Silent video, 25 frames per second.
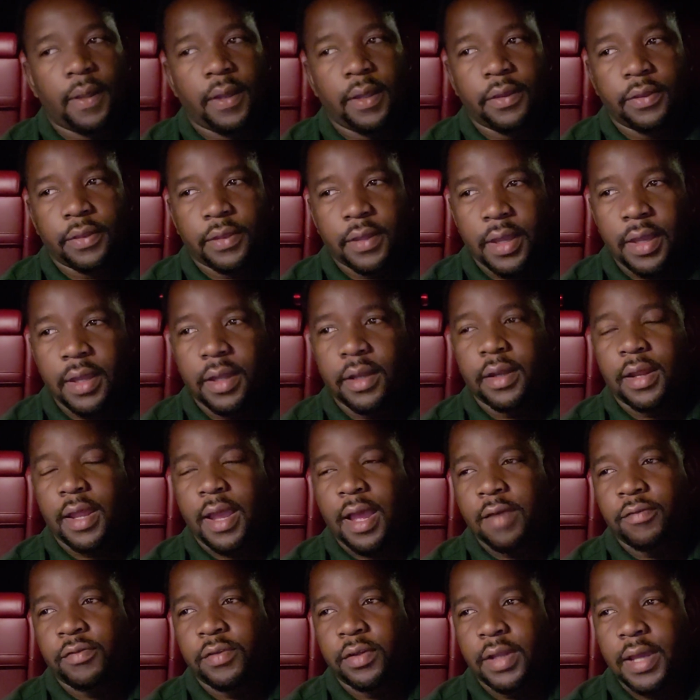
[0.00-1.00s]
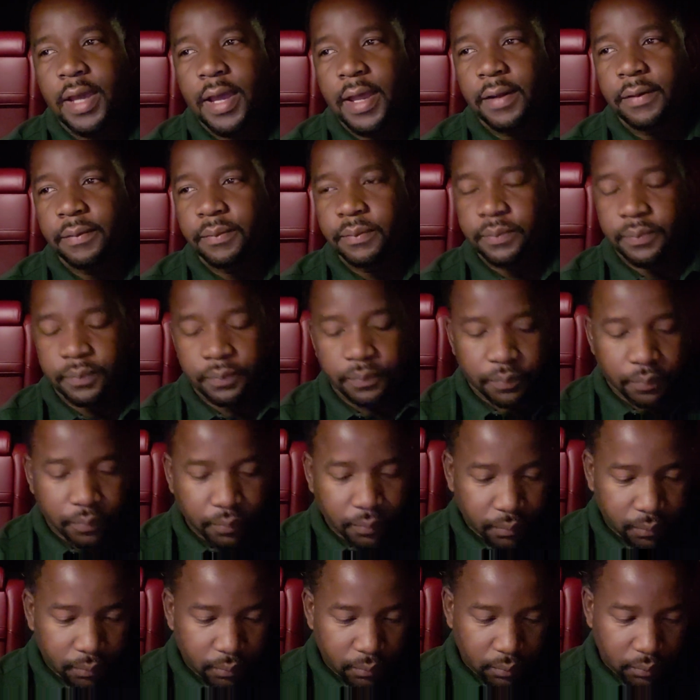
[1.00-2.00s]
And then after that,
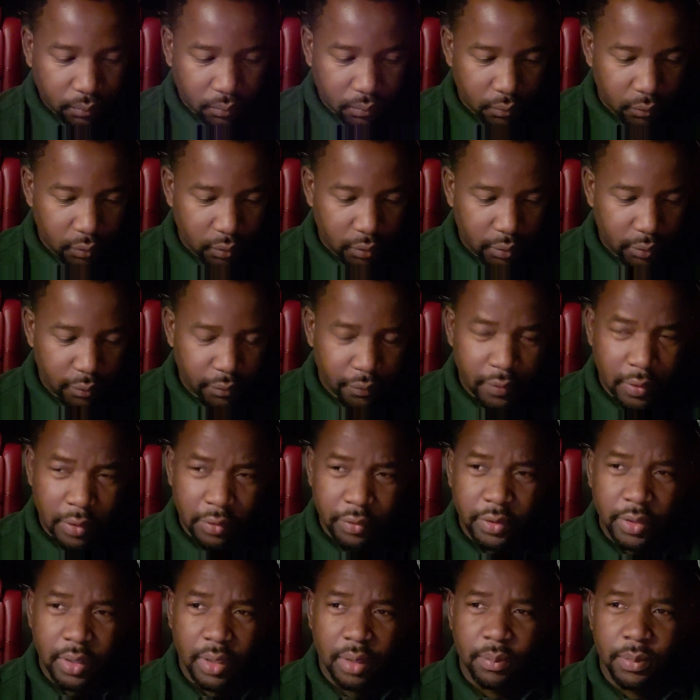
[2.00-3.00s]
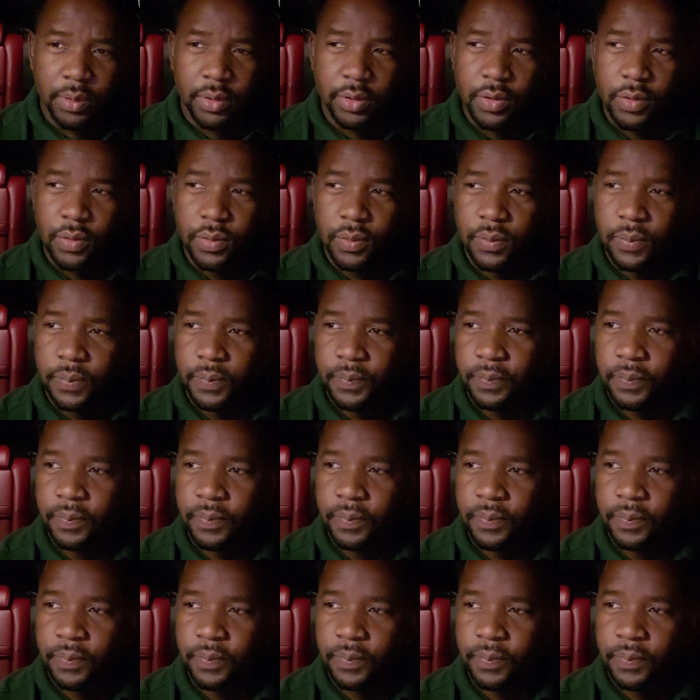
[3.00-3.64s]
first thing I'm gonna do,